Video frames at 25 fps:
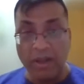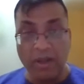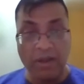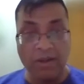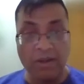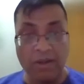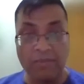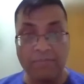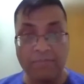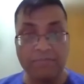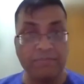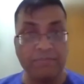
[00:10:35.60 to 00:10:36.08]

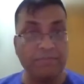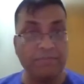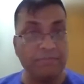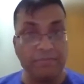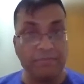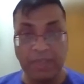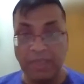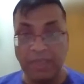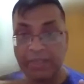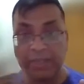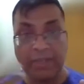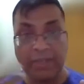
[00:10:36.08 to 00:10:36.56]
Uh,
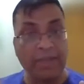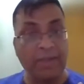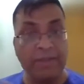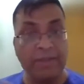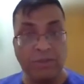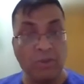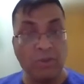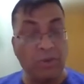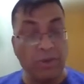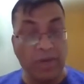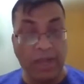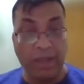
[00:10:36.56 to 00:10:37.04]
there
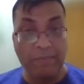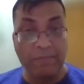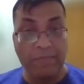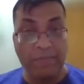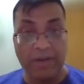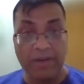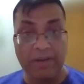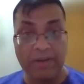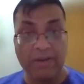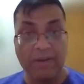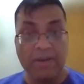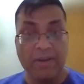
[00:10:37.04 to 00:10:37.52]
is no
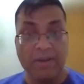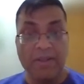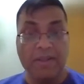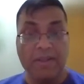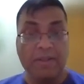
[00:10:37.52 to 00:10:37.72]
template.